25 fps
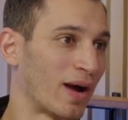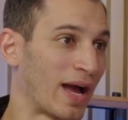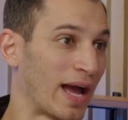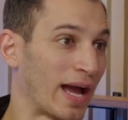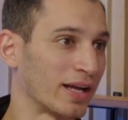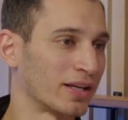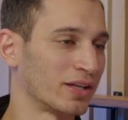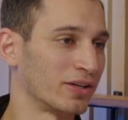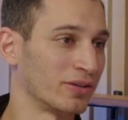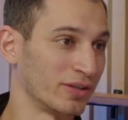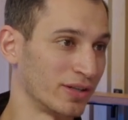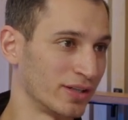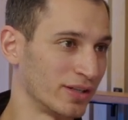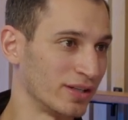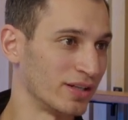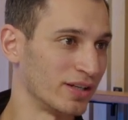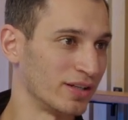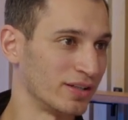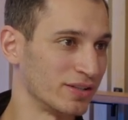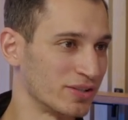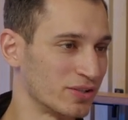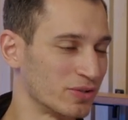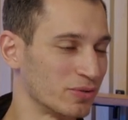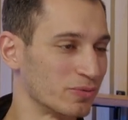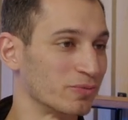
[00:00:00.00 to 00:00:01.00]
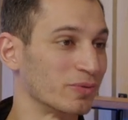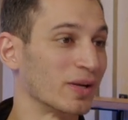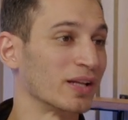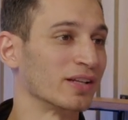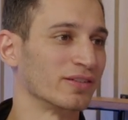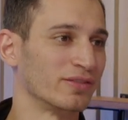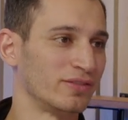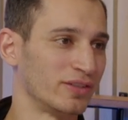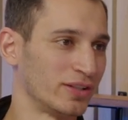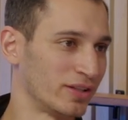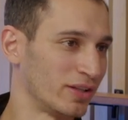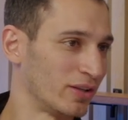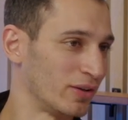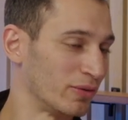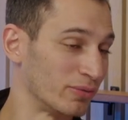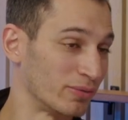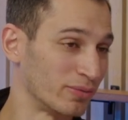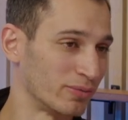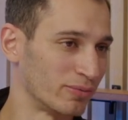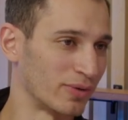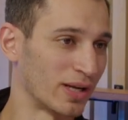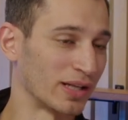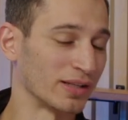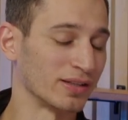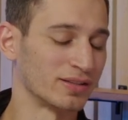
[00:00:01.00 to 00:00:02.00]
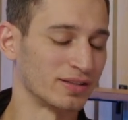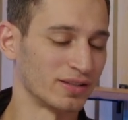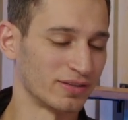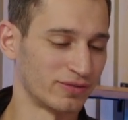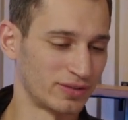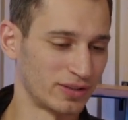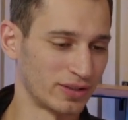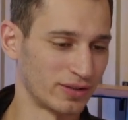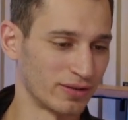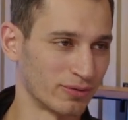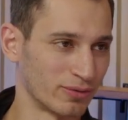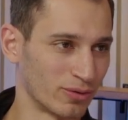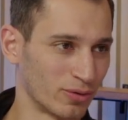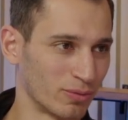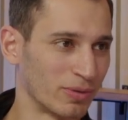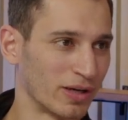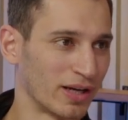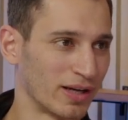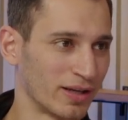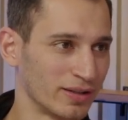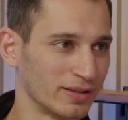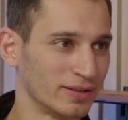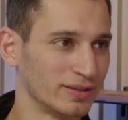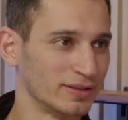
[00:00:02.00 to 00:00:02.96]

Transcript: accurate it is relative to the robot.